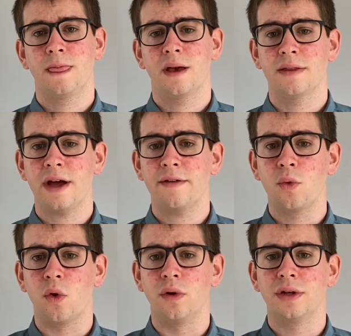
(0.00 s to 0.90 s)
And that
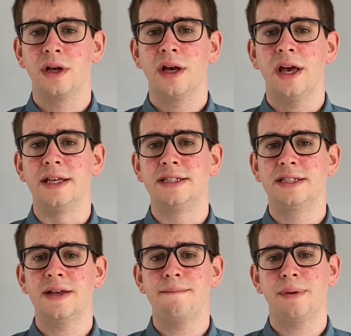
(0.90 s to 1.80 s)
reward is
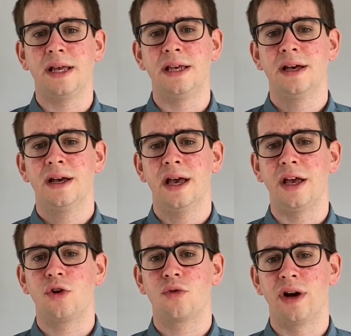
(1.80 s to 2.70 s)
simply
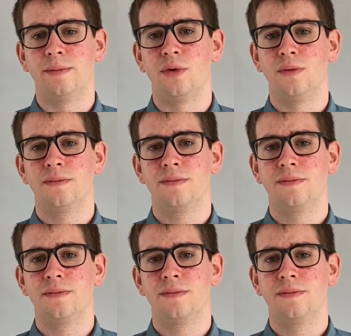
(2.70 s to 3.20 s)
incredible.